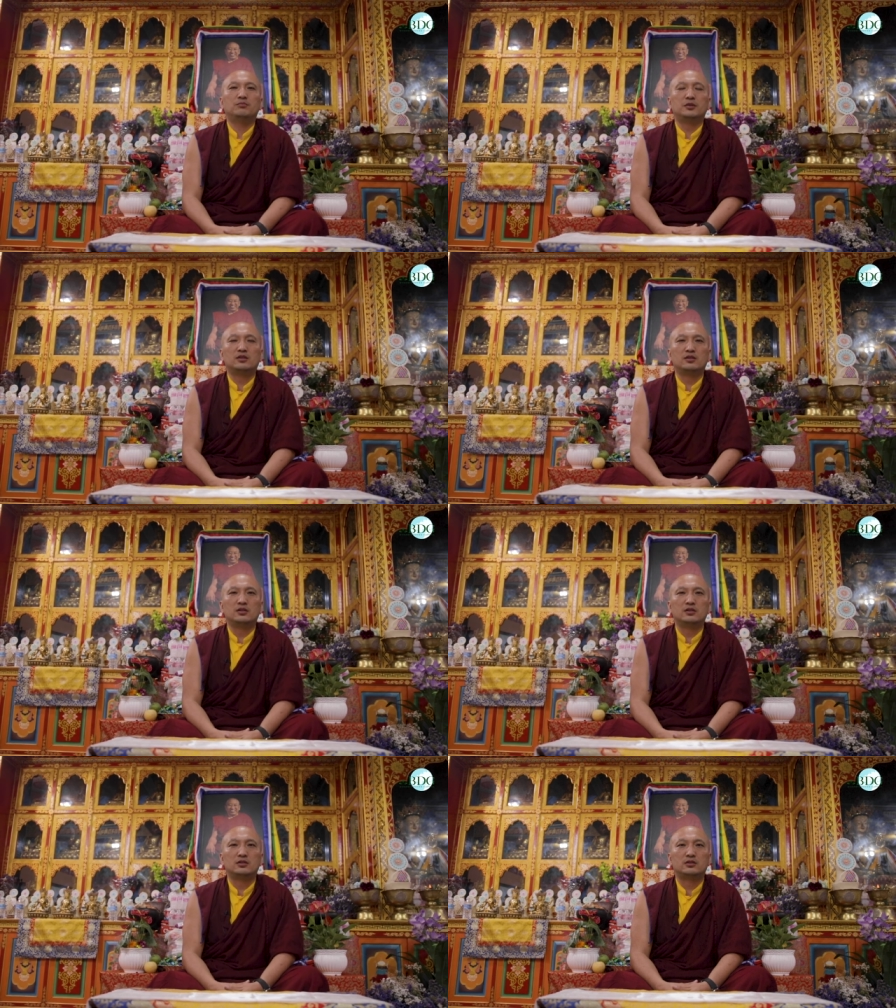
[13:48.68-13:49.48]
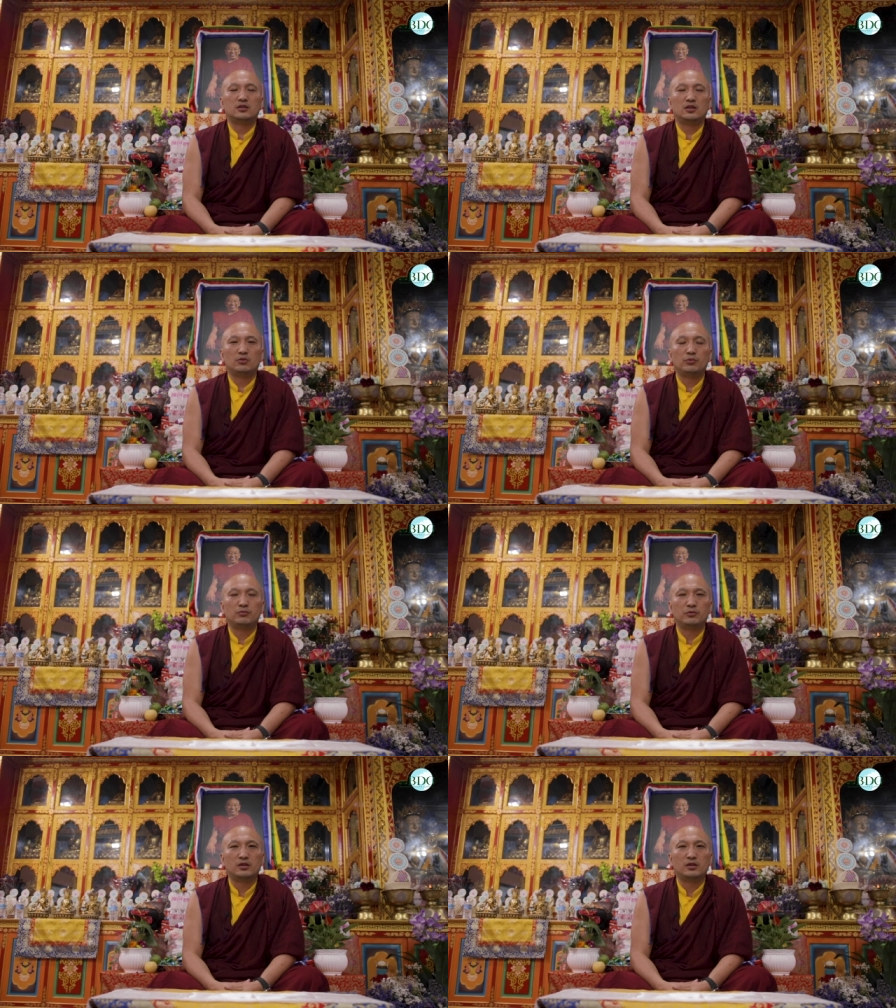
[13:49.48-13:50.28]
Because
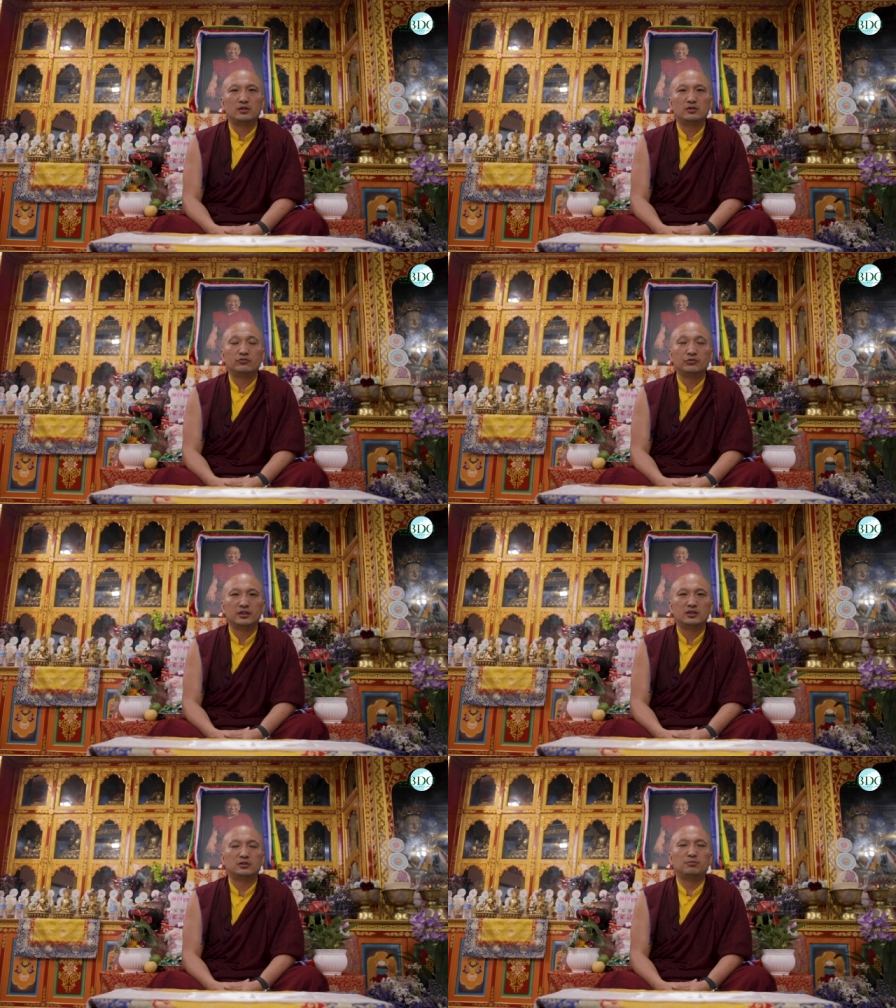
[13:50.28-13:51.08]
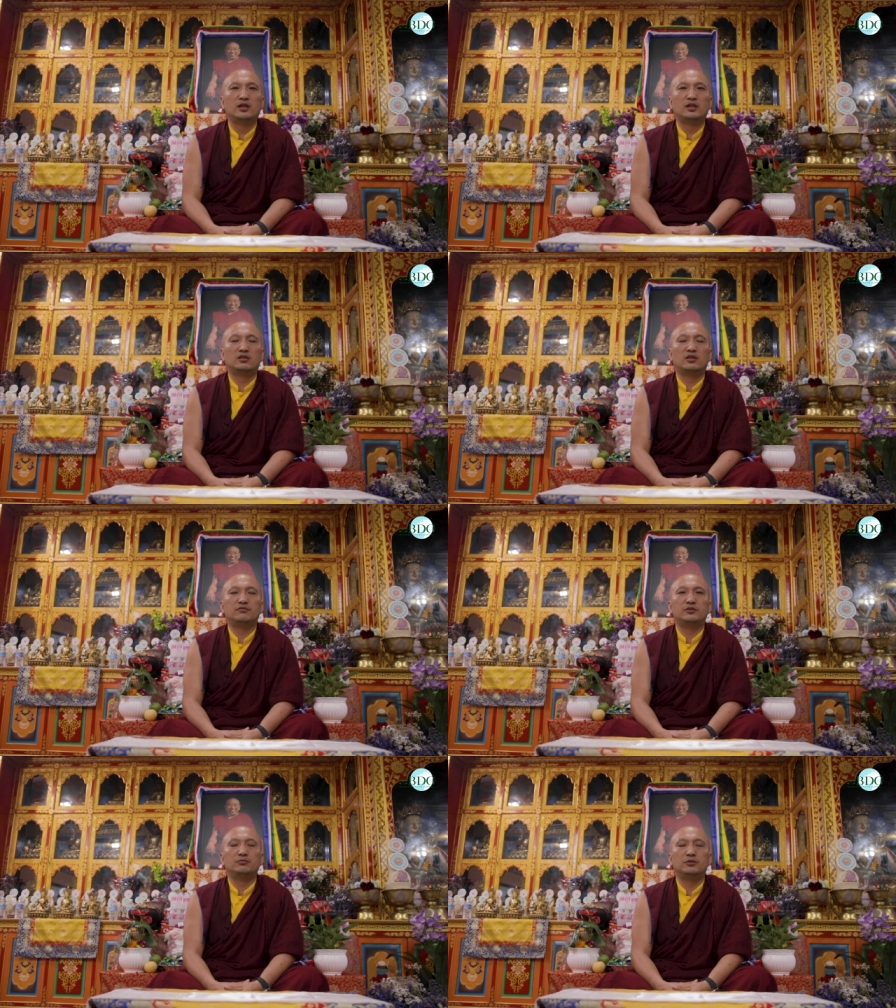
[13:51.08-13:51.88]
when we read his
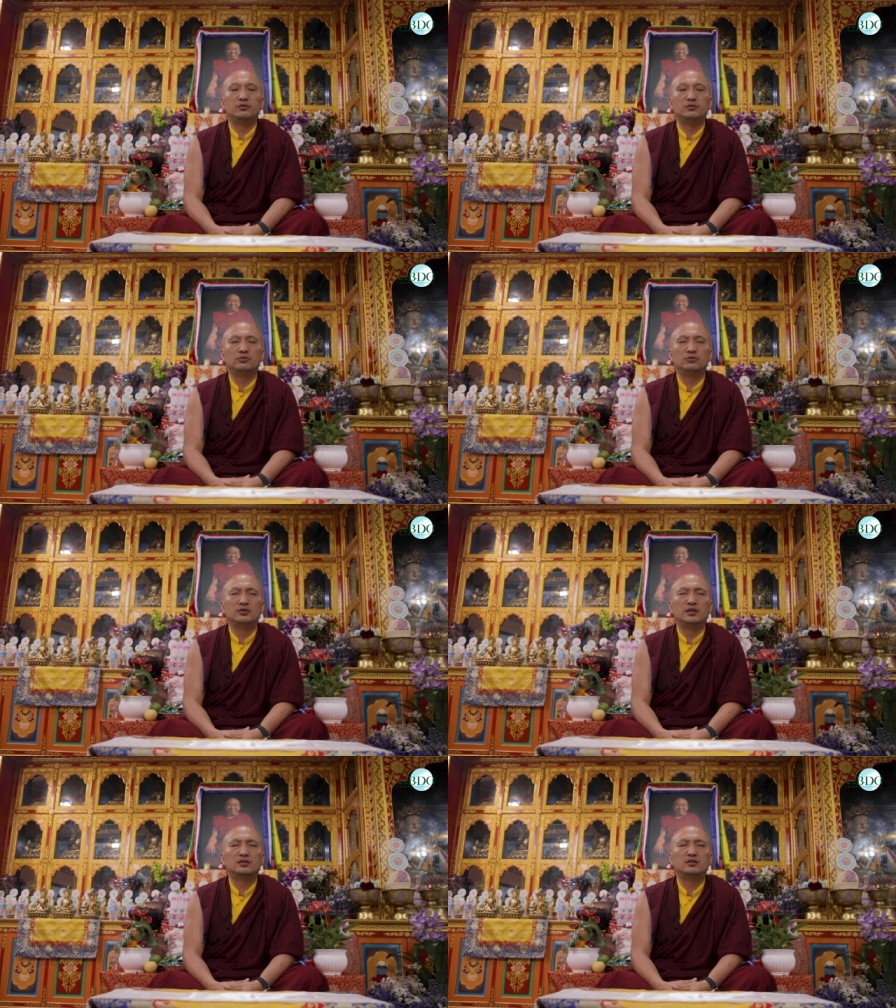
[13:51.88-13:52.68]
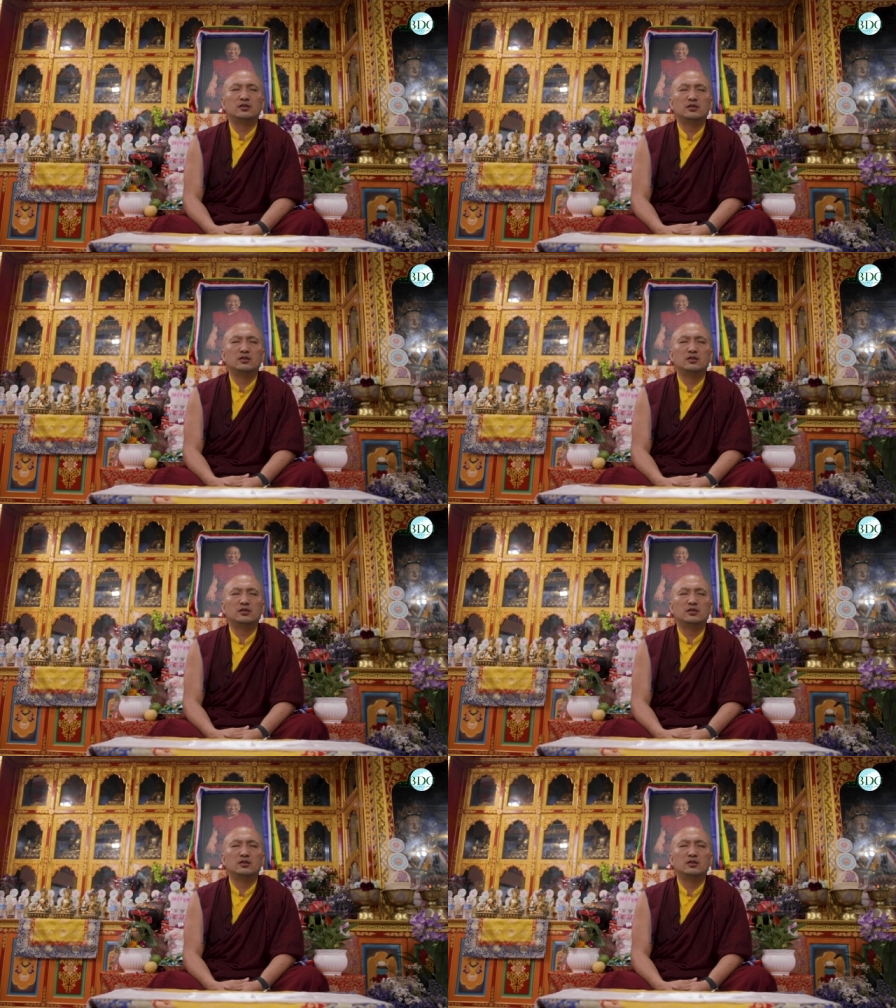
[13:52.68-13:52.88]
biography, we will know that